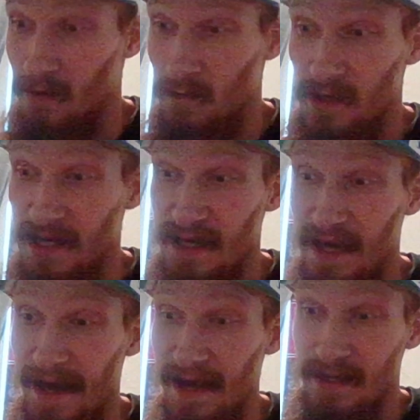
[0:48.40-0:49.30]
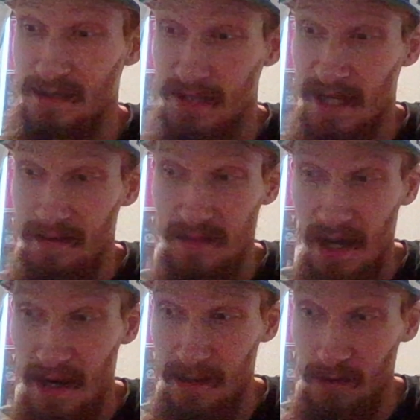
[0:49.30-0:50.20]
we had Sam
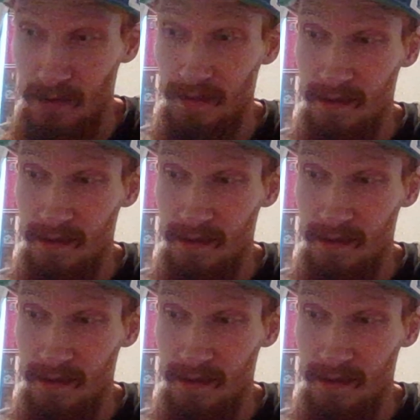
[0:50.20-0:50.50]
Darnold